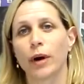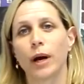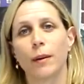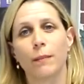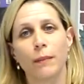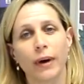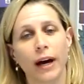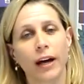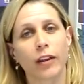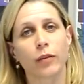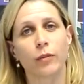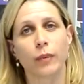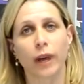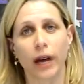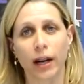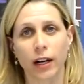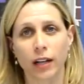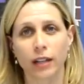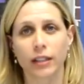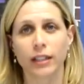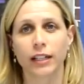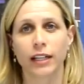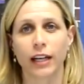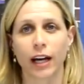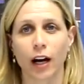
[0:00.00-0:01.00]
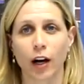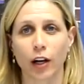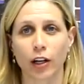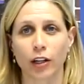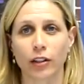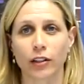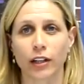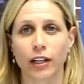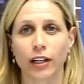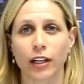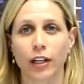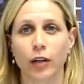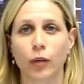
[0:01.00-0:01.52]
by mathematically
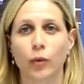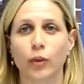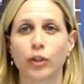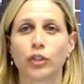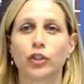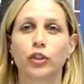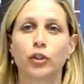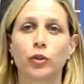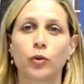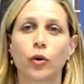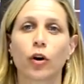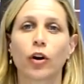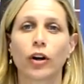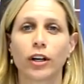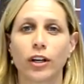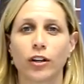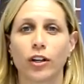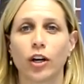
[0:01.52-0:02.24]
calculating what you already